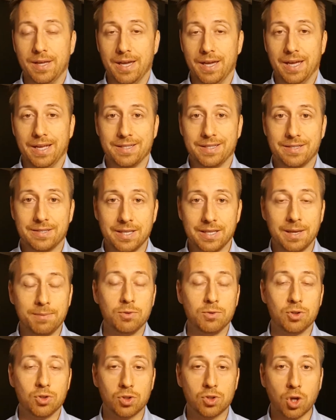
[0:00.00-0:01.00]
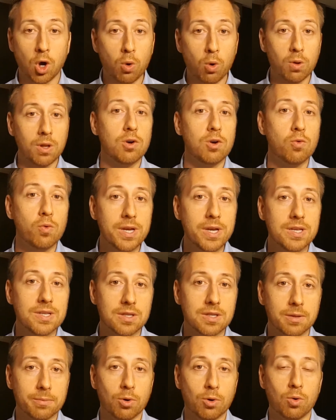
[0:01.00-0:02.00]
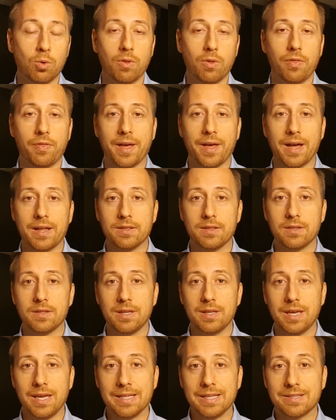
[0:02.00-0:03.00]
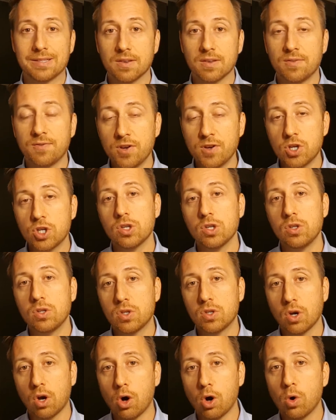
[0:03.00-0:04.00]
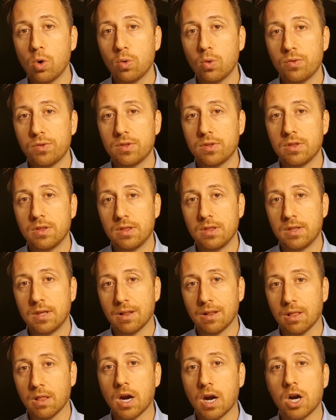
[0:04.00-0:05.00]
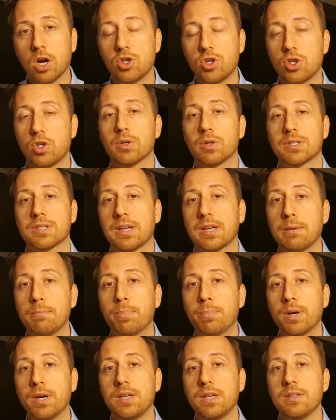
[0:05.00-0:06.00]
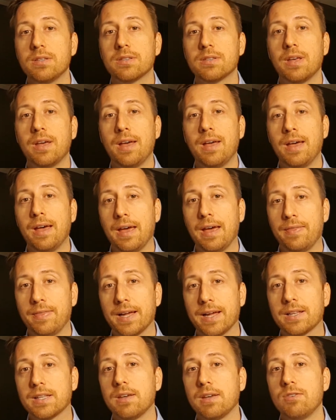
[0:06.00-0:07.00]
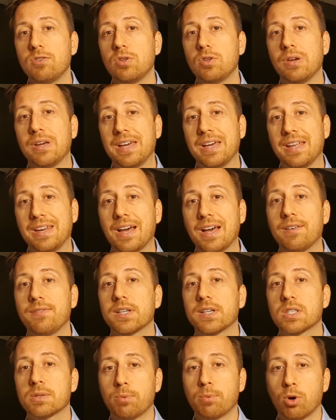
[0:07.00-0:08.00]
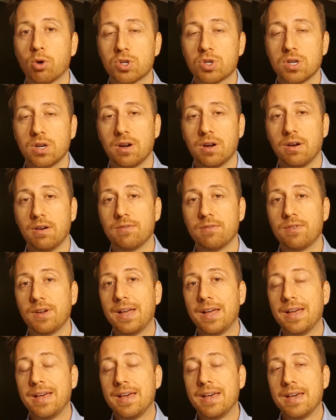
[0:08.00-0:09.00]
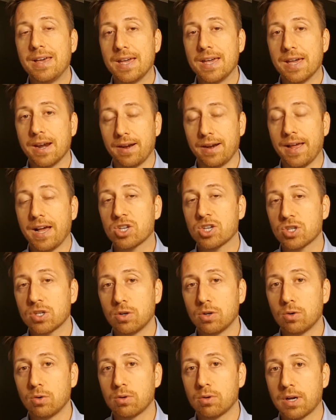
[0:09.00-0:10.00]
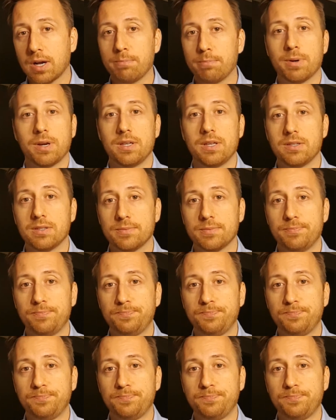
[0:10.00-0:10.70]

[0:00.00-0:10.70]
It seems totally reasonable that it's sufficient to hold the large US companies, and that gives you enough exposure of international companies.